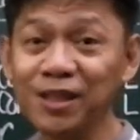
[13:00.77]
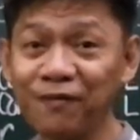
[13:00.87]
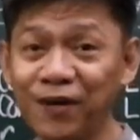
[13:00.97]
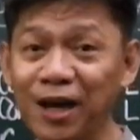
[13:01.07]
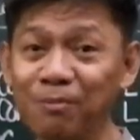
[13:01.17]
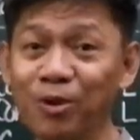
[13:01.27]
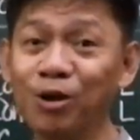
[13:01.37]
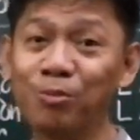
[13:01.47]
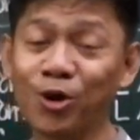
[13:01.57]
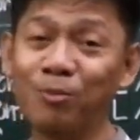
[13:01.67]
the raw
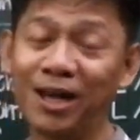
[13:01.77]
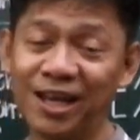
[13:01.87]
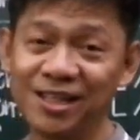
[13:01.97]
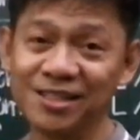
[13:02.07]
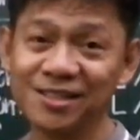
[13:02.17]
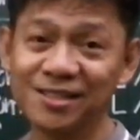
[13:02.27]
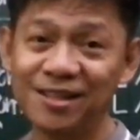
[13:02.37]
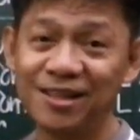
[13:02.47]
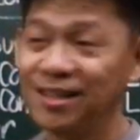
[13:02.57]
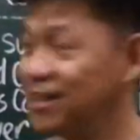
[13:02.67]
maximum, which is
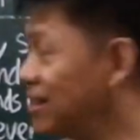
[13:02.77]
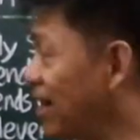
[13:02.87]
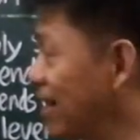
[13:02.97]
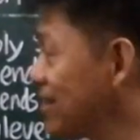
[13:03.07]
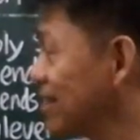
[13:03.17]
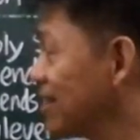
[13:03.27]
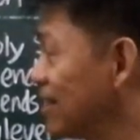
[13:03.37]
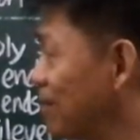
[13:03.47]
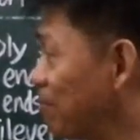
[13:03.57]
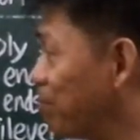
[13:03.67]

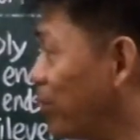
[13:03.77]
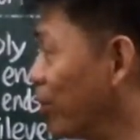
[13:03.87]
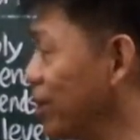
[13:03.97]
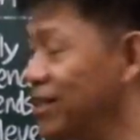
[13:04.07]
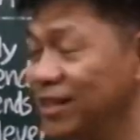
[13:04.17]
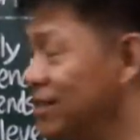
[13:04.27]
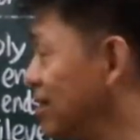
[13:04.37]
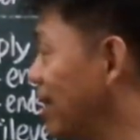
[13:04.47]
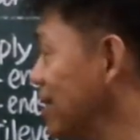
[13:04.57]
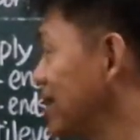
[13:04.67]
0.75
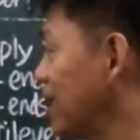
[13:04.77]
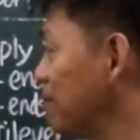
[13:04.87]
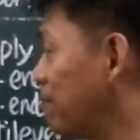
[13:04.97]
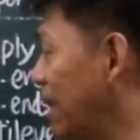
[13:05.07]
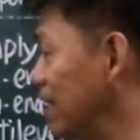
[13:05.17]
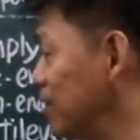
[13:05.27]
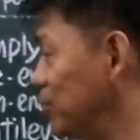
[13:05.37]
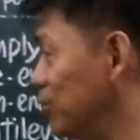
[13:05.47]
raw balance.